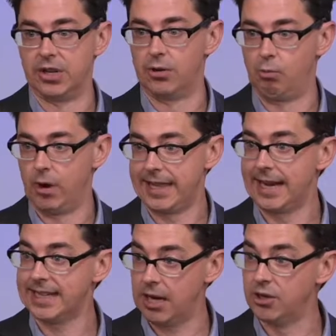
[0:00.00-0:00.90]
so what
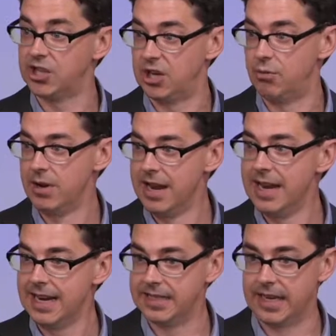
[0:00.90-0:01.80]
that tells you
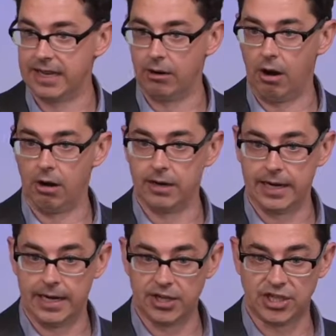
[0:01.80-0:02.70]
is that there are,
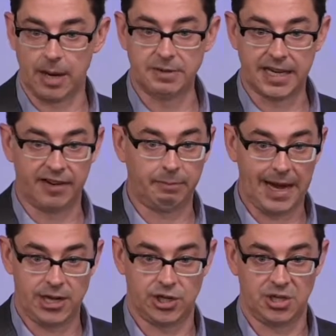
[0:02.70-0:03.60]
in a subset of
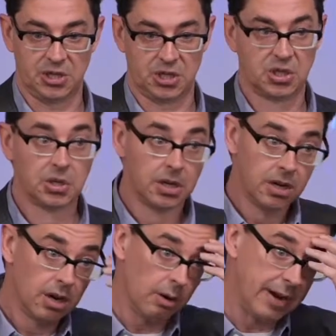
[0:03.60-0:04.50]
patients,
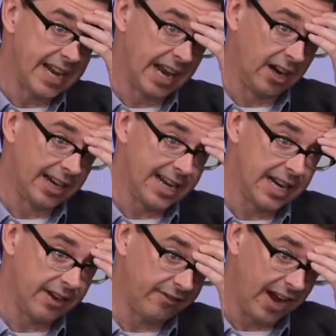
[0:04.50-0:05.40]
and we cannot
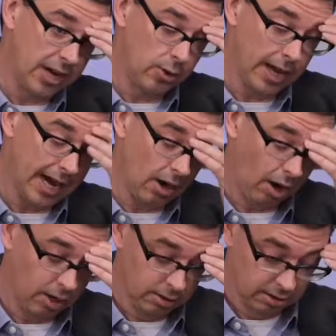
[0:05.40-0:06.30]
identify who they
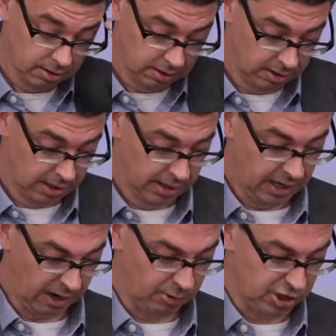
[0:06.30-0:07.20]
are.
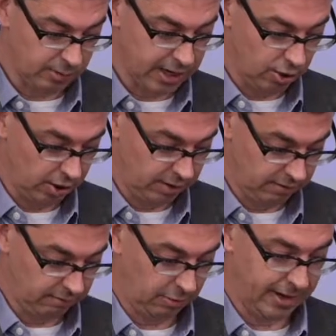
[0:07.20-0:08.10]
I wish we could,
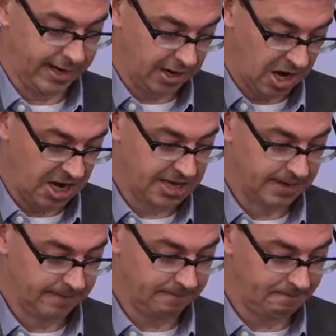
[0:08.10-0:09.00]
but we cannot.
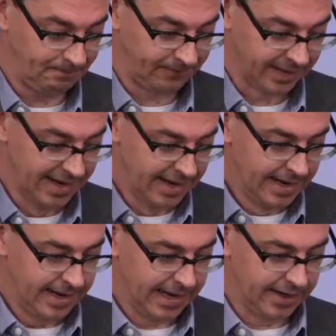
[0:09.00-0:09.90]

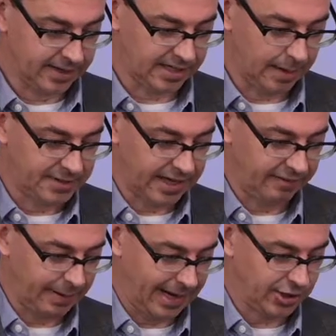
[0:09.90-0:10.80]
In a subset
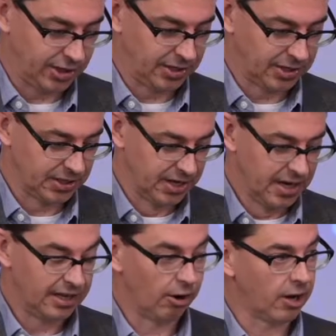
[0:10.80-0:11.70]
of patients,
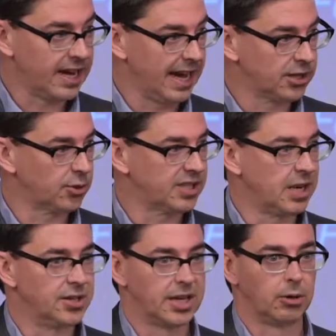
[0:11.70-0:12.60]
there are cancer
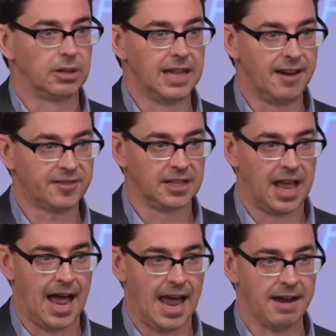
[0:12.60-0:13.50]
cells that are left
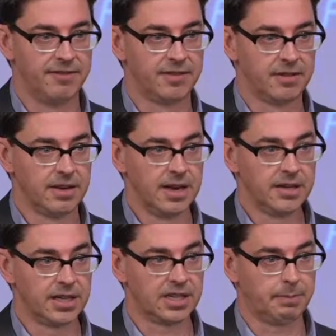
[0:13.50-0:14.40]
alive
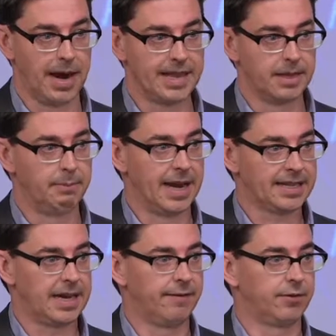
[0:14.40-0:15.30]
despite the
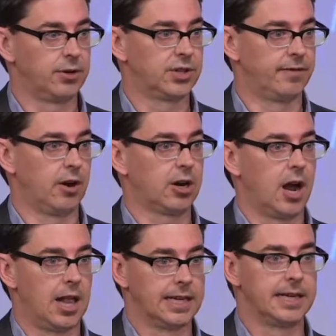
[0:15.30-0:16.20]
best efforts of our
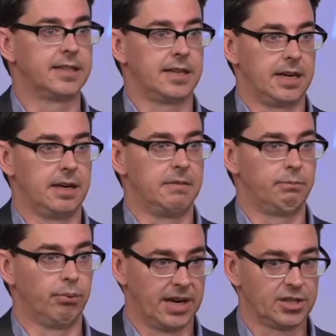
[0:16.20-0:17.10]
colleagues in
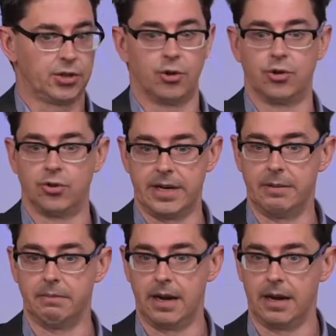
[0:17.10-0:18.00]
breast surgery
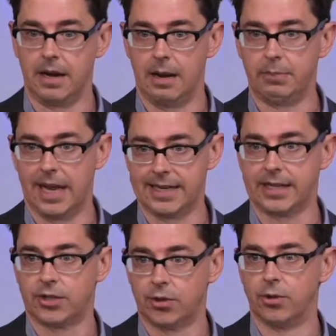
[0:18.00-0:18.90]
and
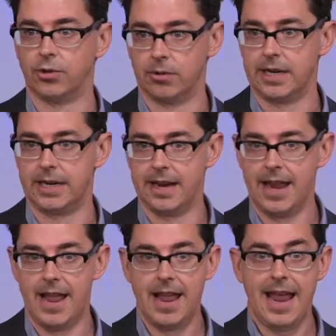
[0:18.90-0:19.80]
plastic surgery.
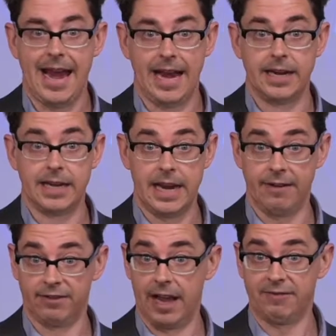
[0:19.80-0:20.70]
And
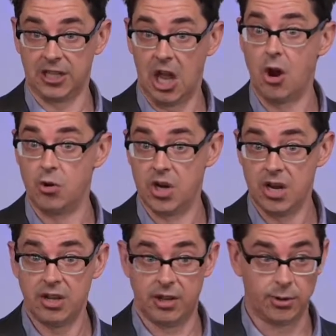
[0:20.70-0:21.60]
if left alone,
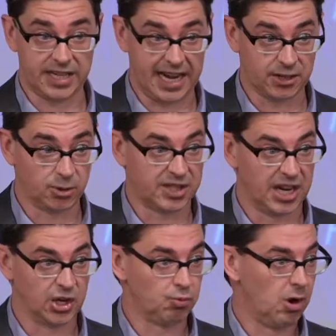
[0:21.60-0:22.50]
those cancer
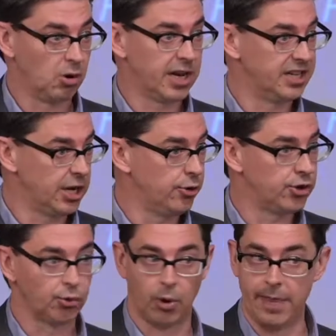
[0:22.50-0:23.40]
cells will continue
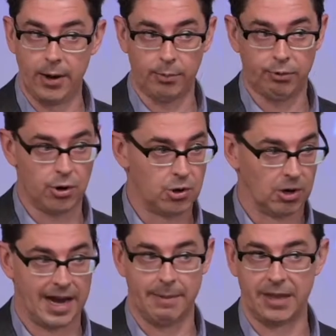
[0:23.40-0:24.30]
to run their
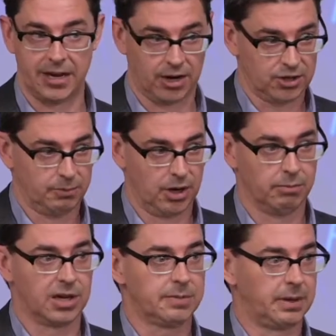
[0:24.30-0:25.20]
program that Dr.
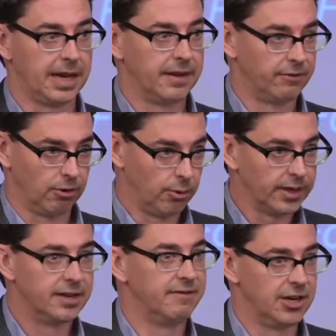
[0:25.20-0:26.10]
Barber explained of growth
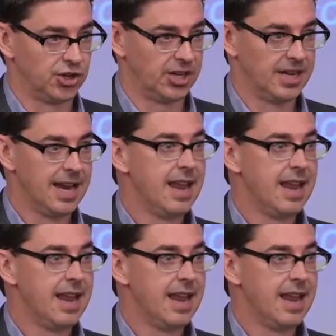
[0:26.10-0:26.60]
and division,